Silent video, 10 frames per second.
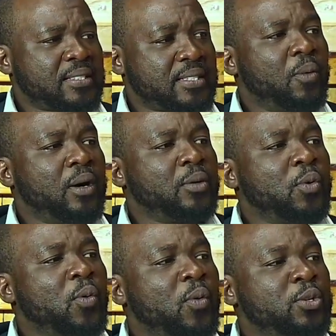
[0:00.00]

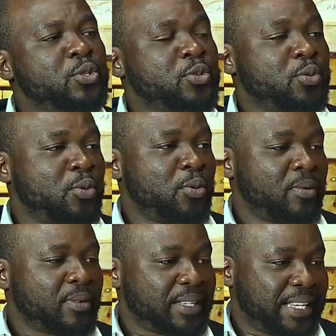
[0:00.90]
Someone who wants
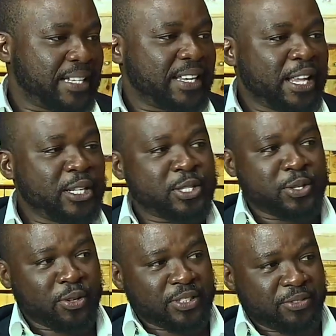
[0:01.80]
to get
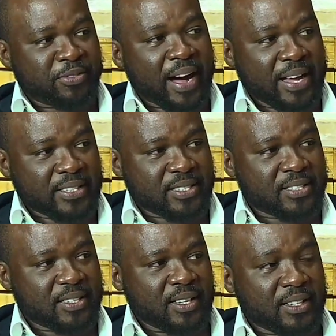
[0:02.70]
into your
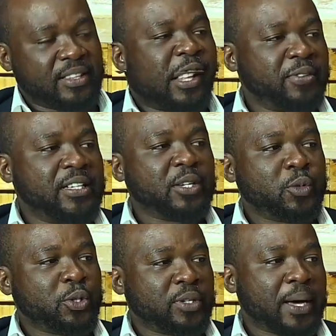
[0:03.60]
device
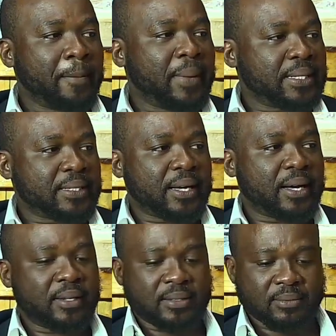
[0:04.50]
definitely will know that
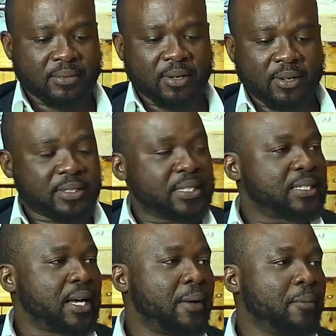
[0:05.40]
Martha all
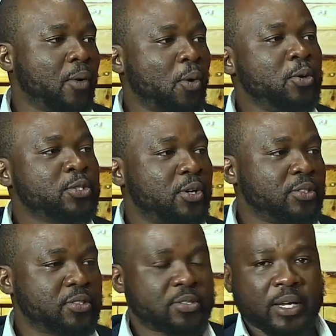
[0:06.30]
the time holds
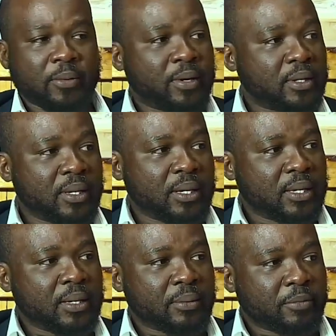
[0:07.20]
on to her what?
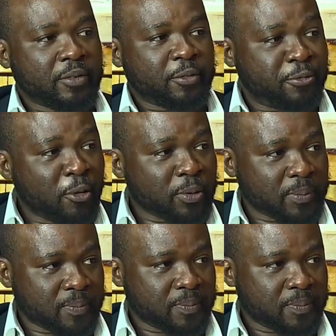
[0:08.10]
Phone.